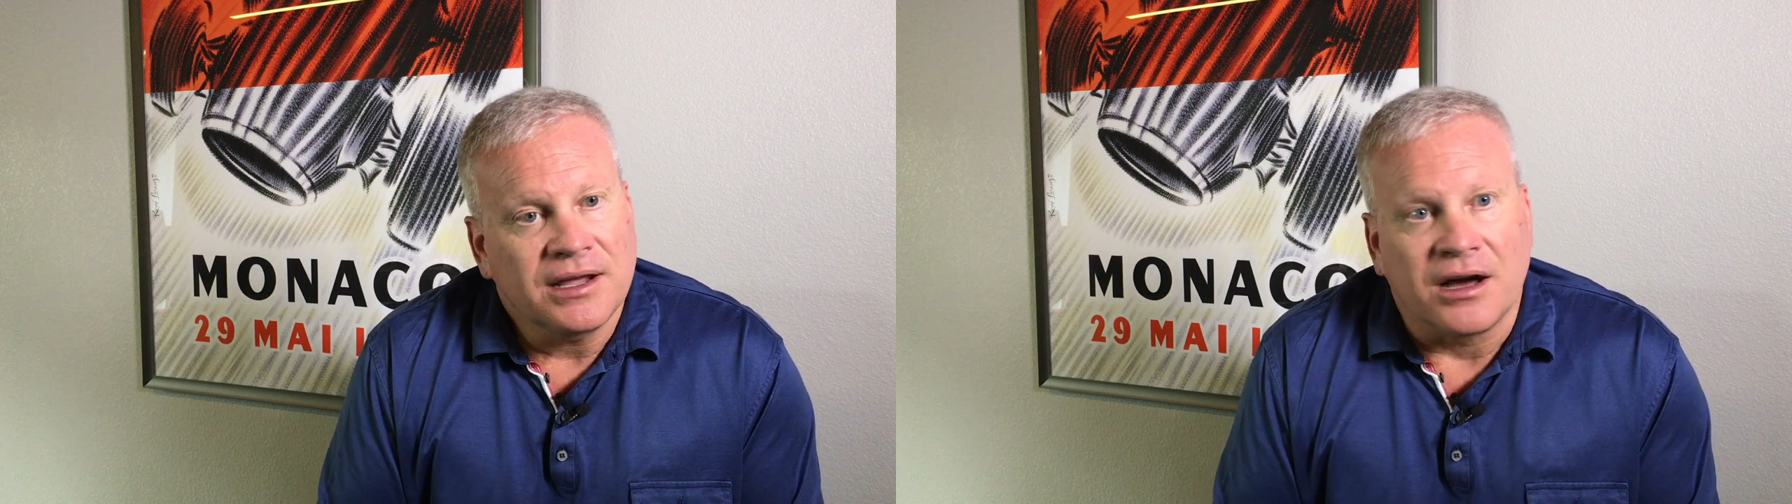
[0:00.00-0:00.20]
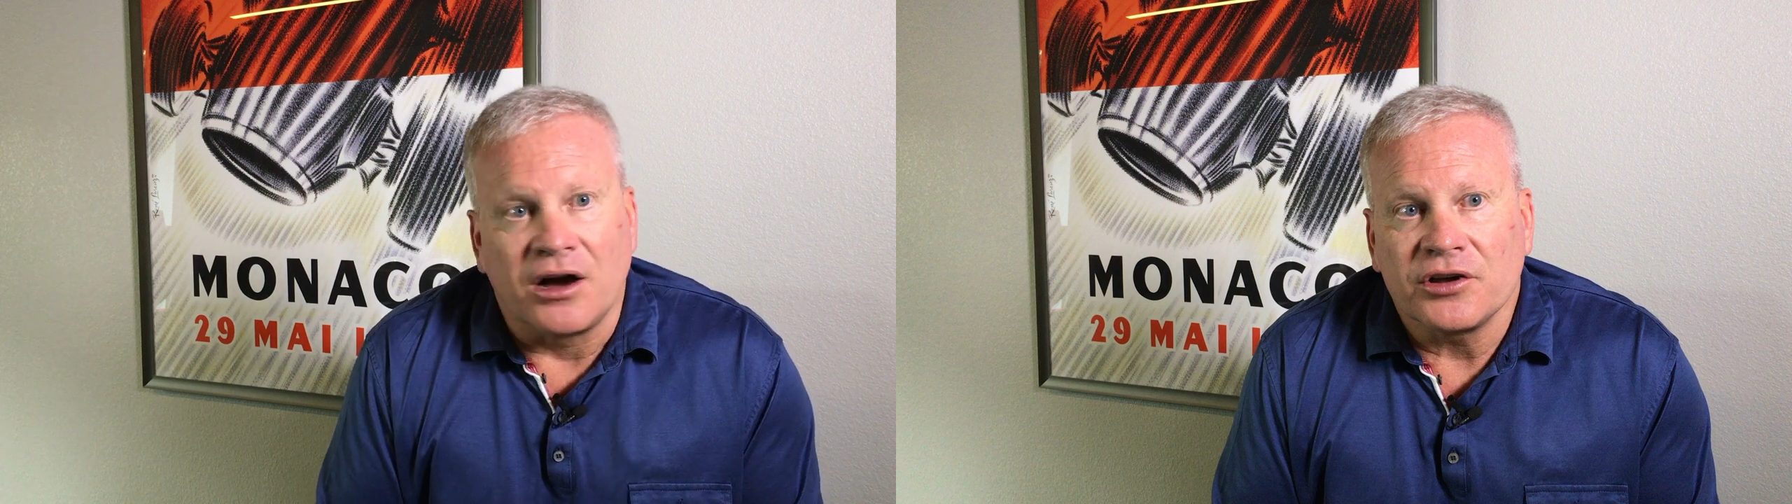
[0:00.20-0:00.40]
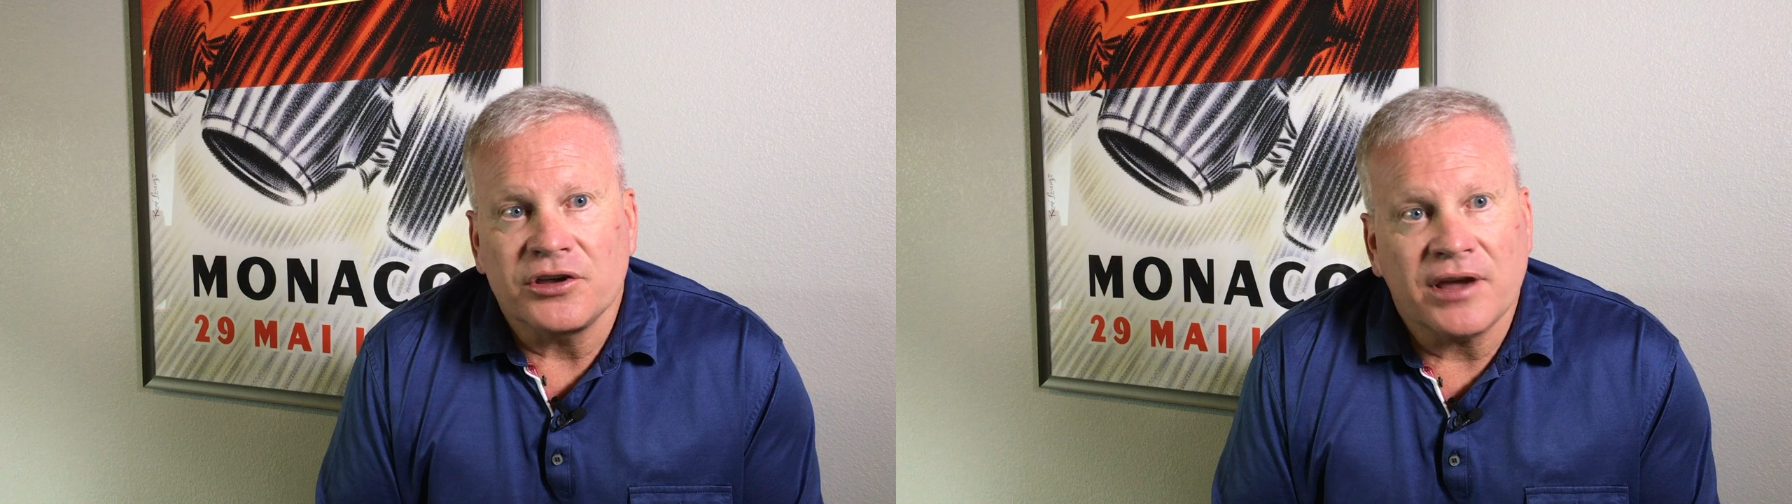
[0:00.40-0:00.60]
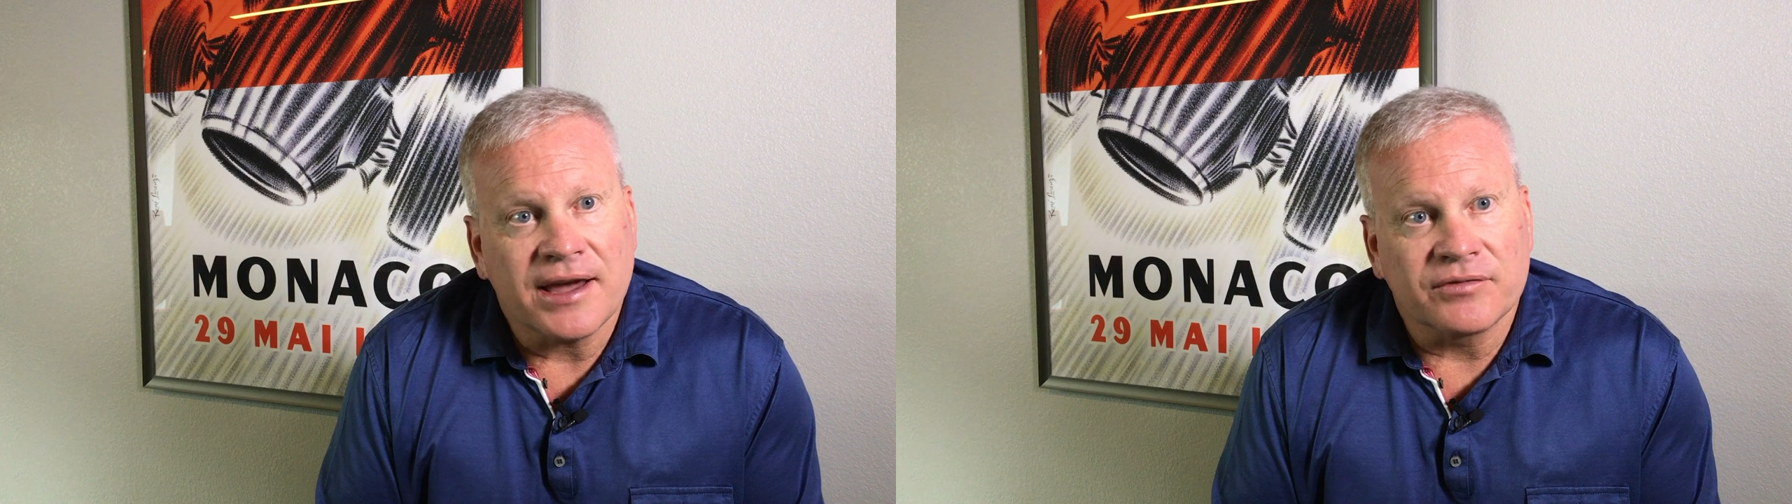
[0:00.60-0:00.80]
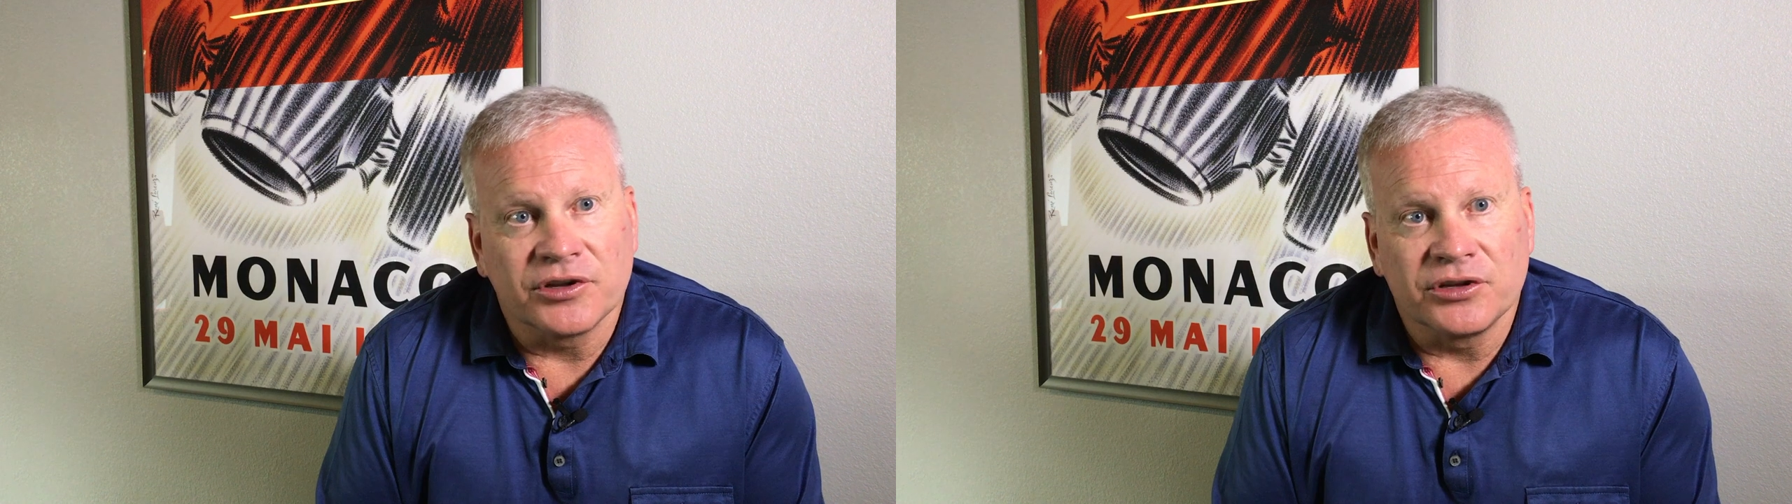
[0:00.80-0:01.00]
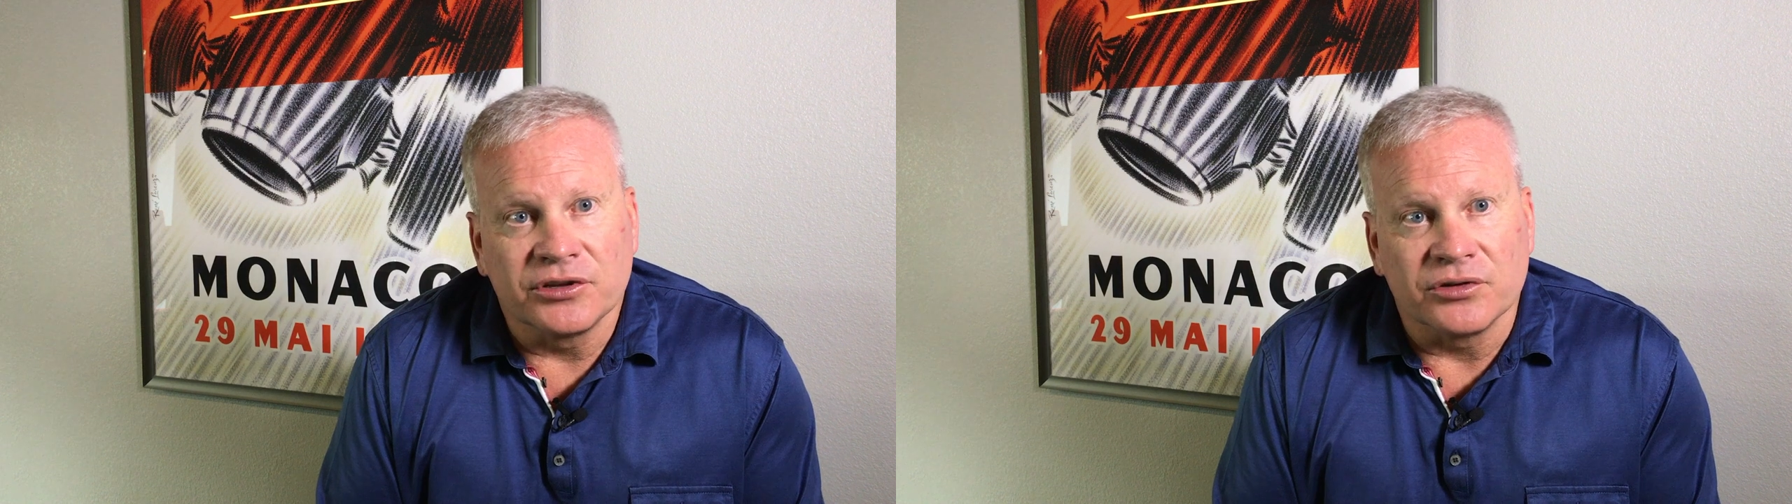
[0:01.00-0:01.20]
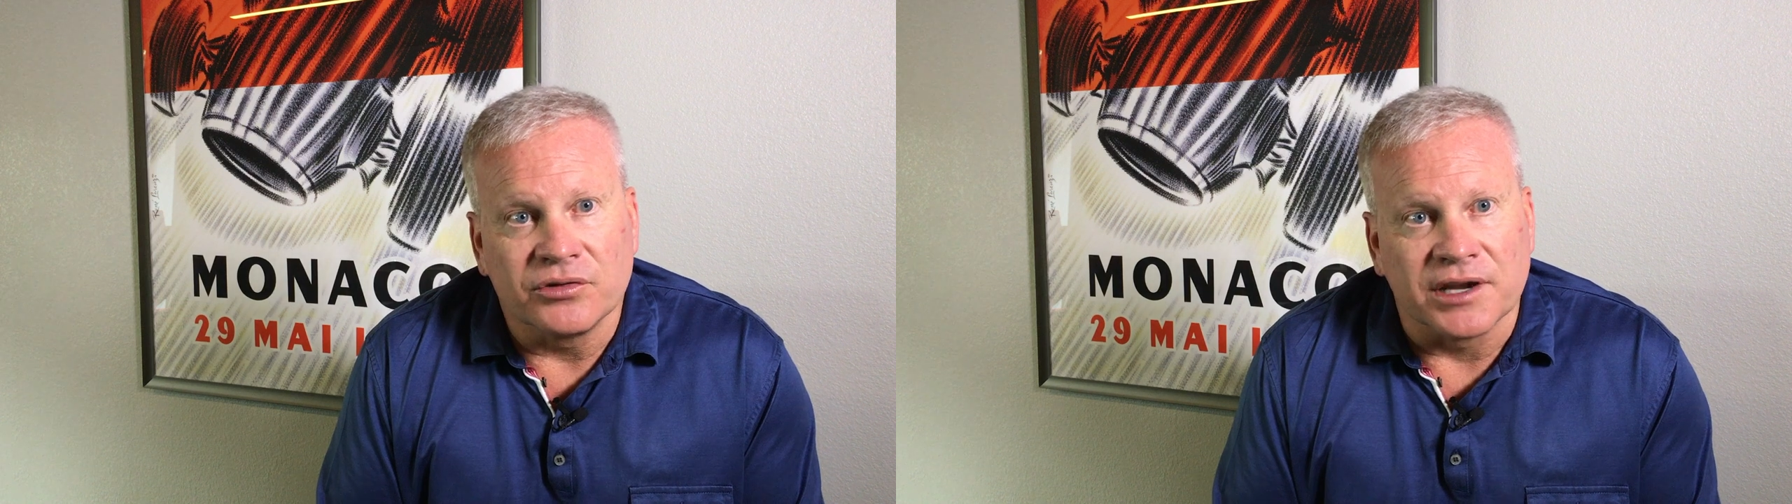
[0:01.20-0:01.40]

All you have to do